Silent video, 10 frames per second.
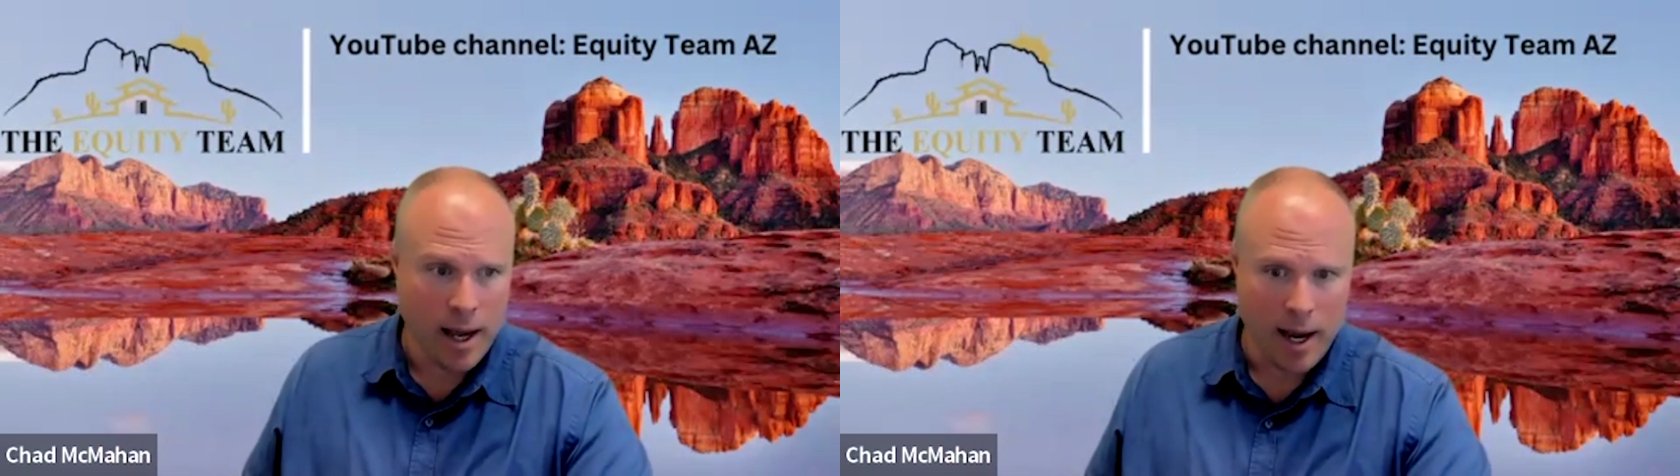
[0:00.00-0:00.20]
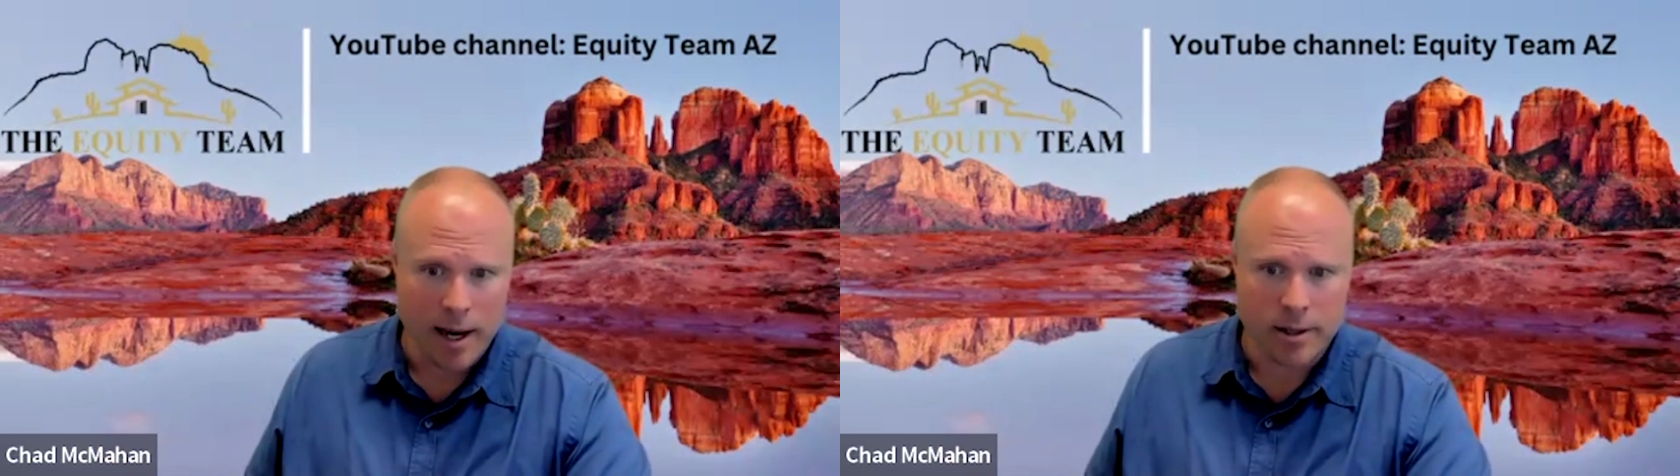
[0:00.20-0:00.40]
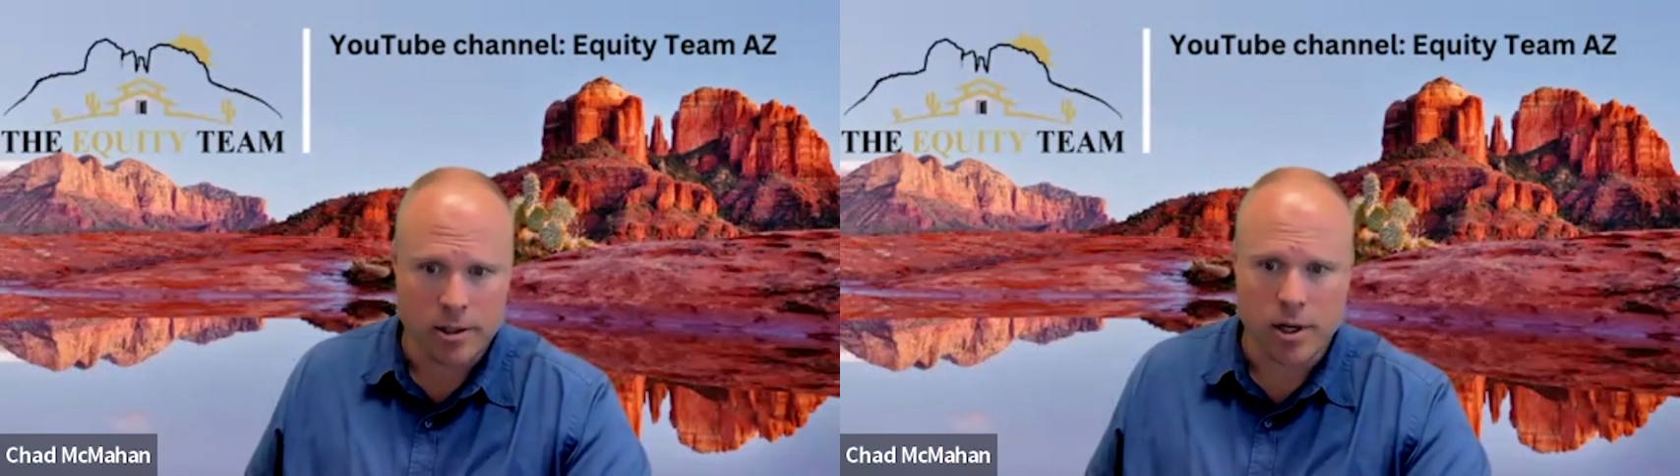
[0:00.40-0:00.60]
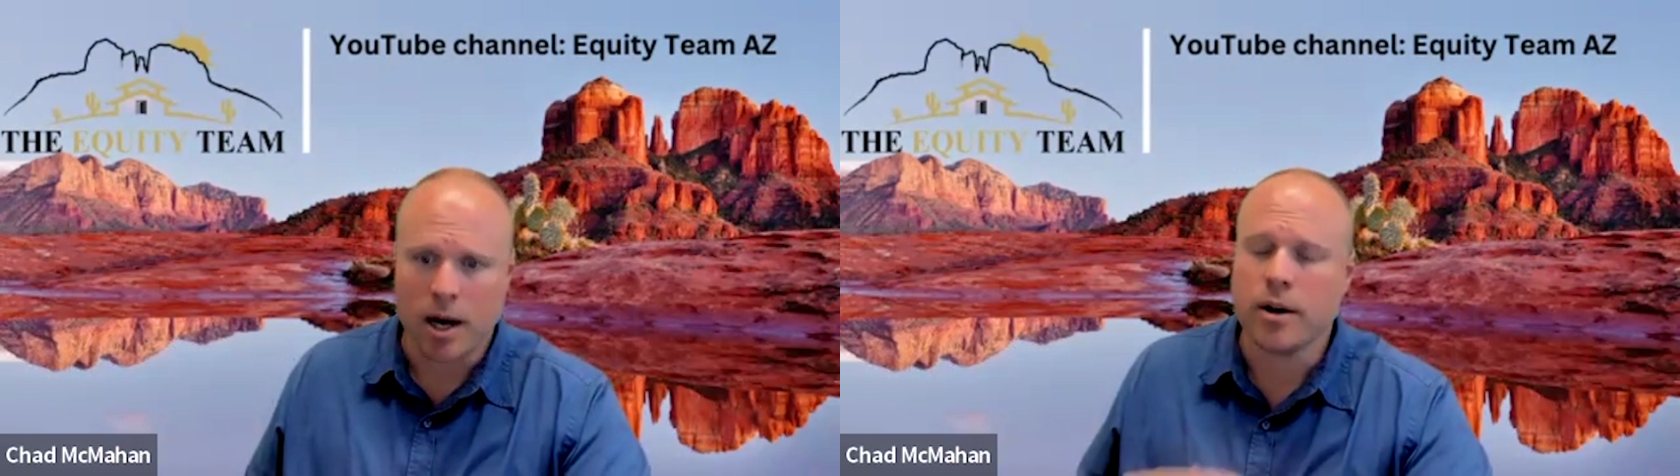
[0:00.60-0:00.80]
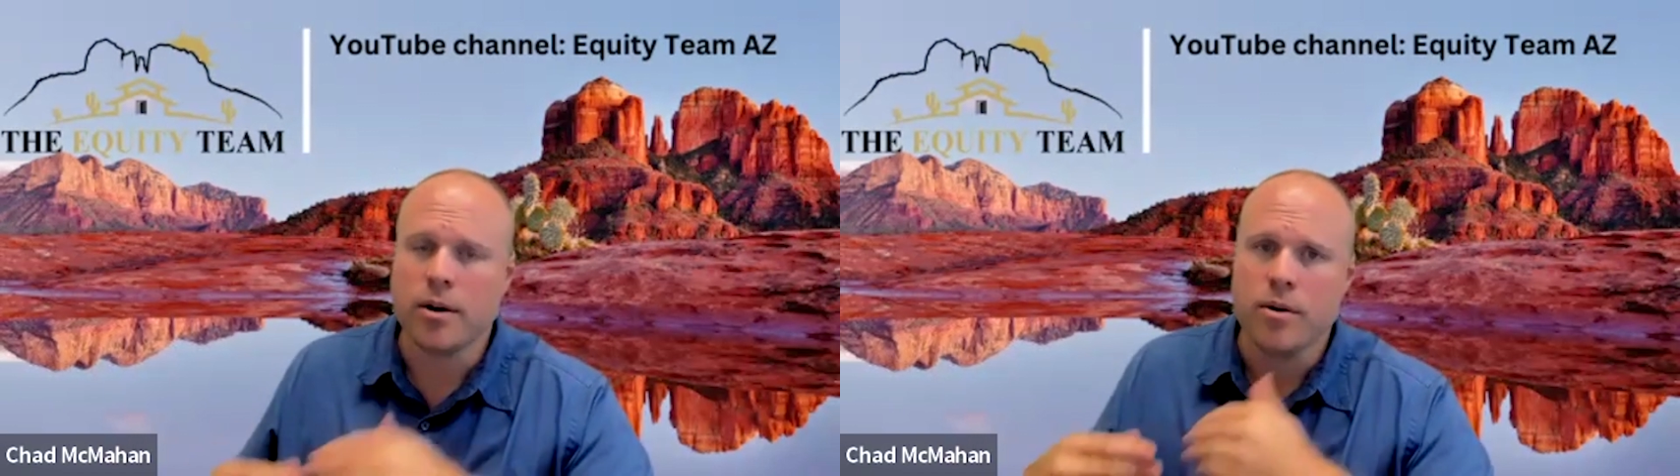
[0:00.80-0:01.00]
and
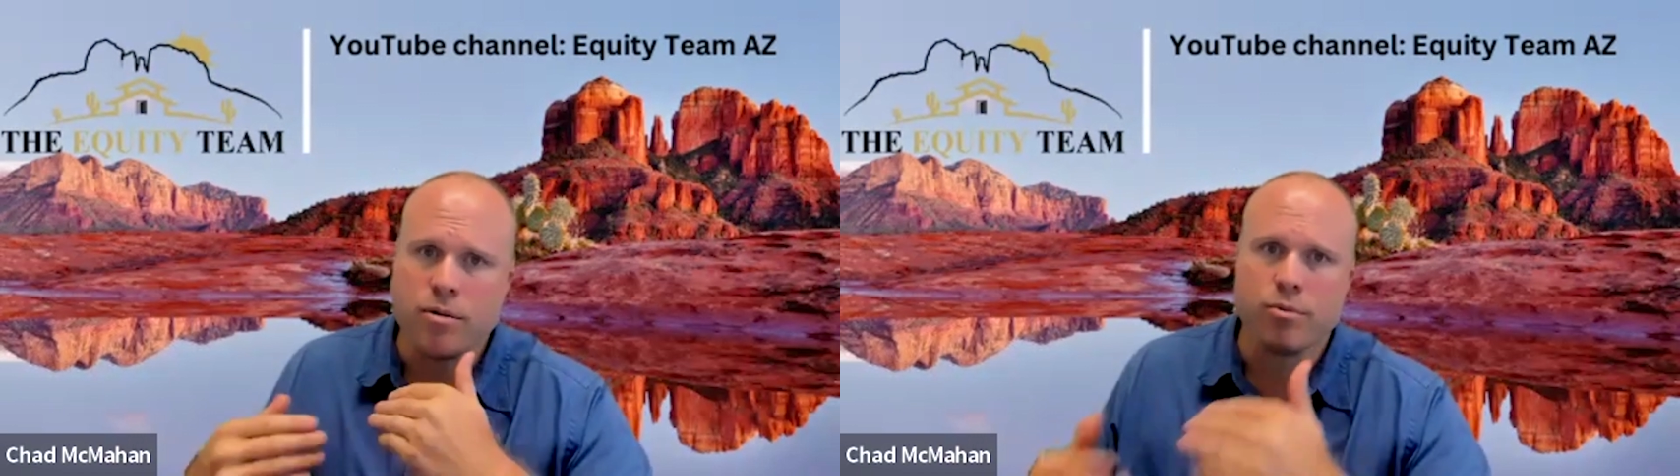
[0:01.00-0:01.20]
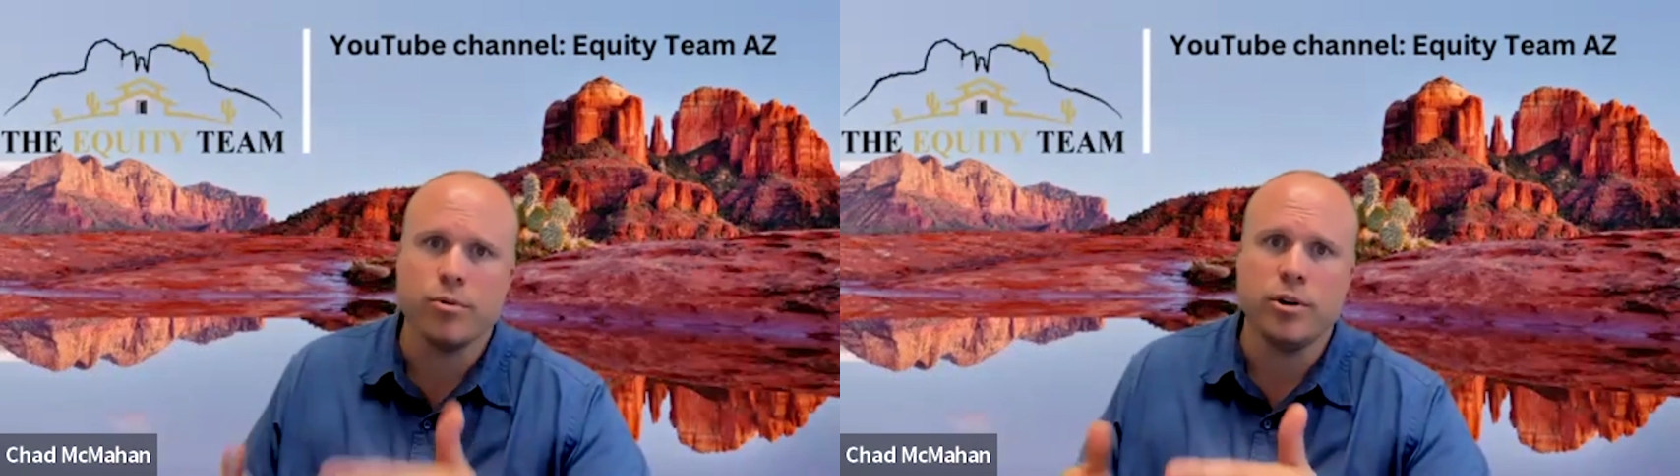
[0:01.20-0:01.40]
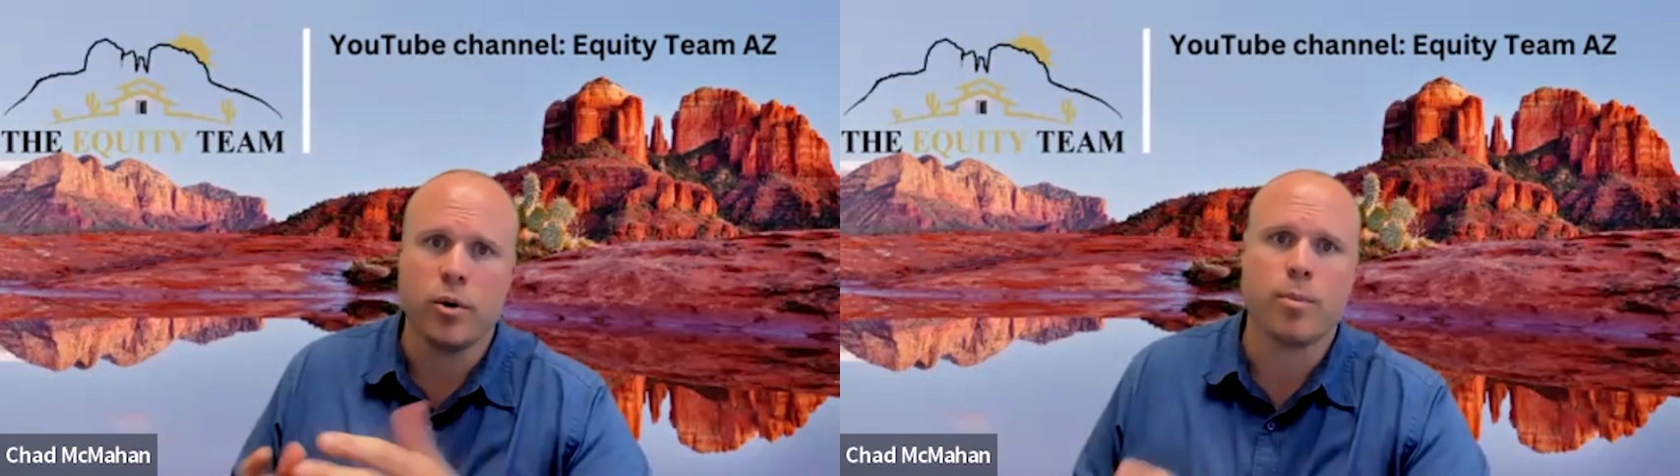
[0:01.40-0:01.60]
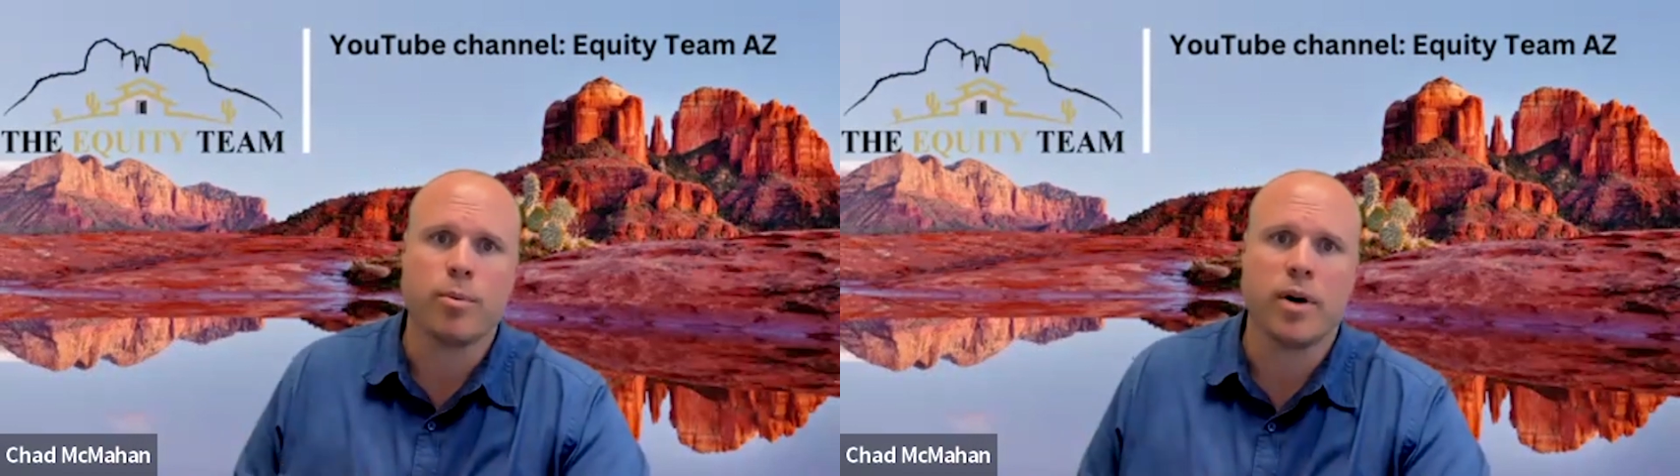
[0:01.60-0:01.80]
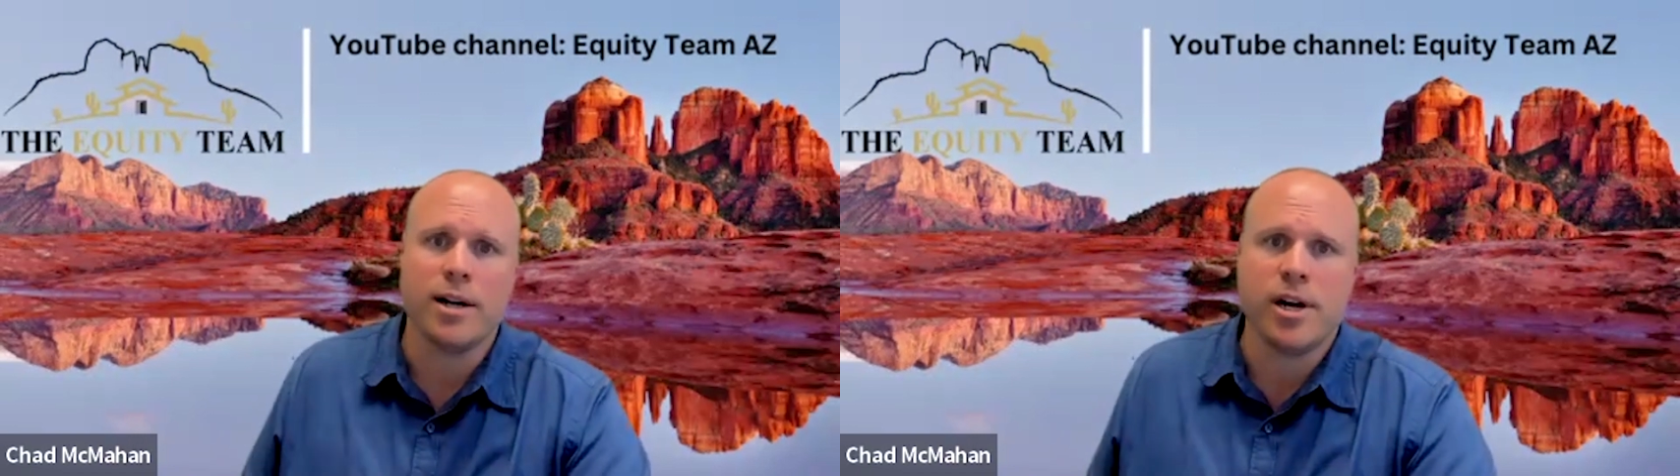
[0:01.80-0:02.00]
talk through your
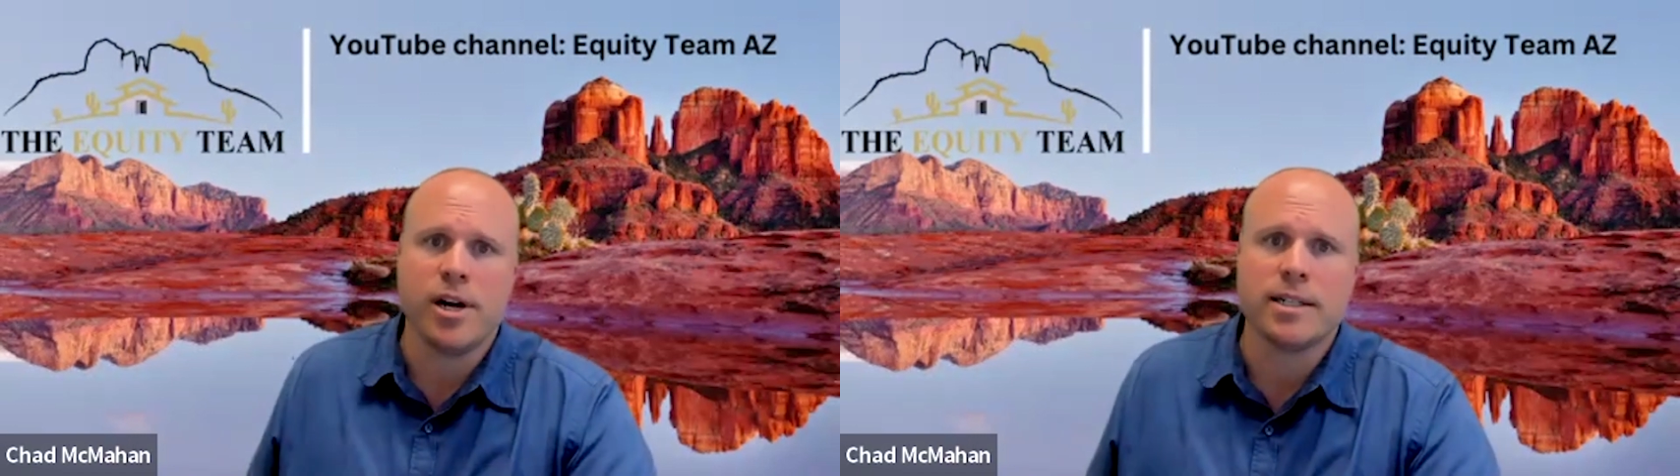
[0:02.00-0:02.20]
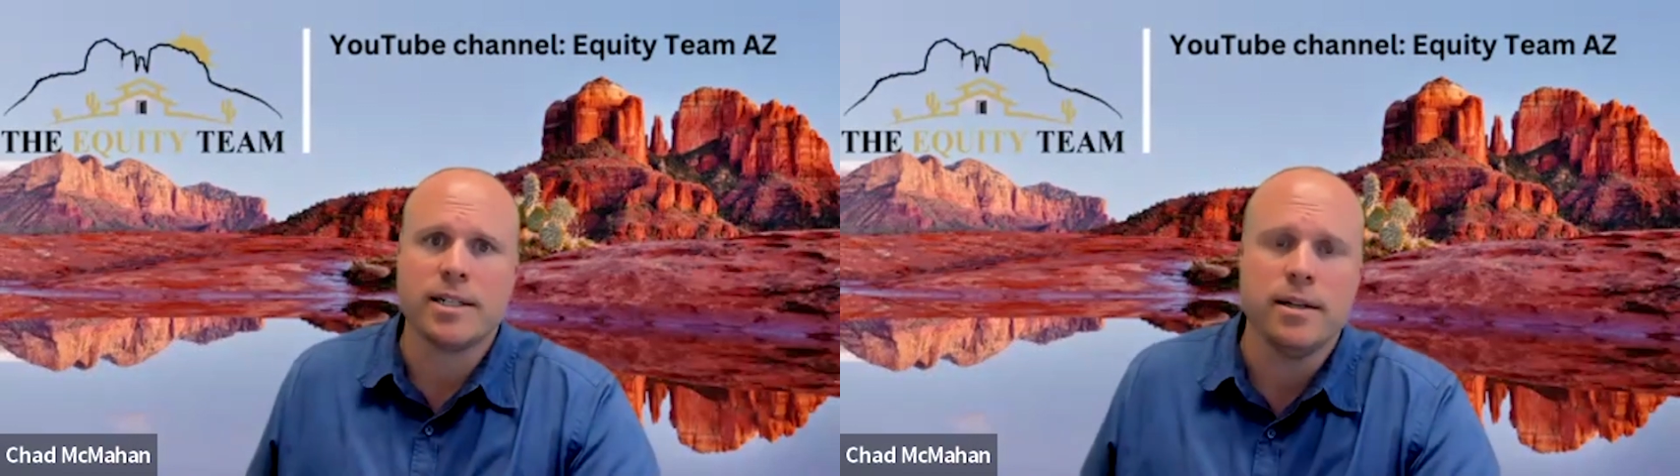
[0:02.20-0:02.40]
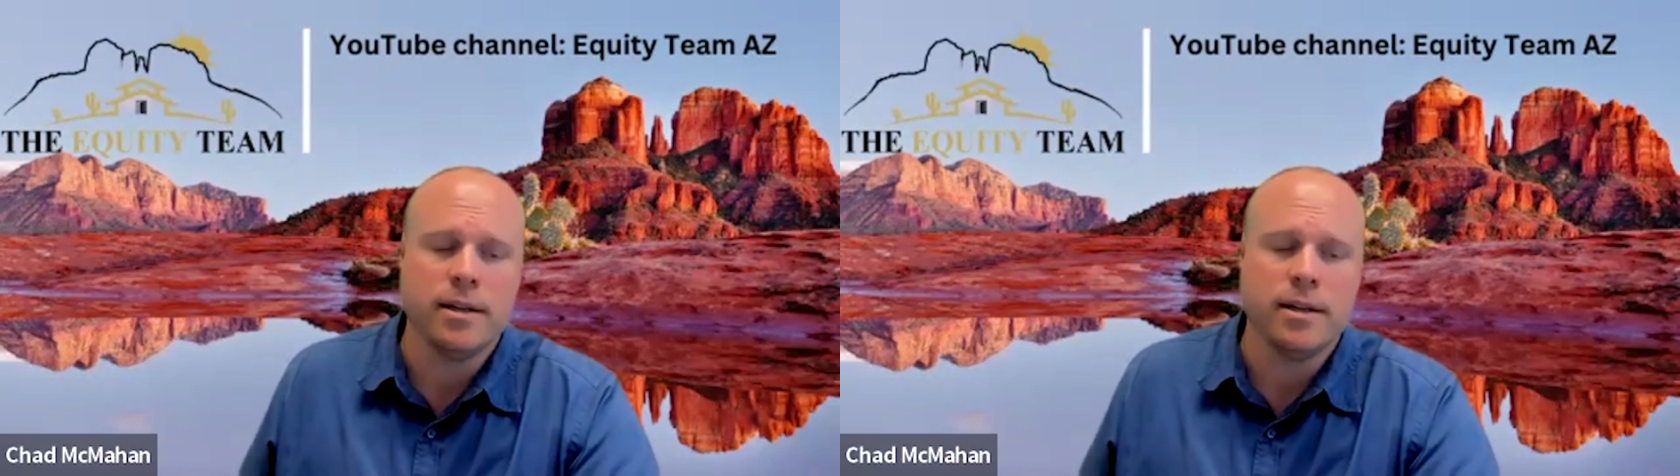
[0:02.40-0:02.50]
project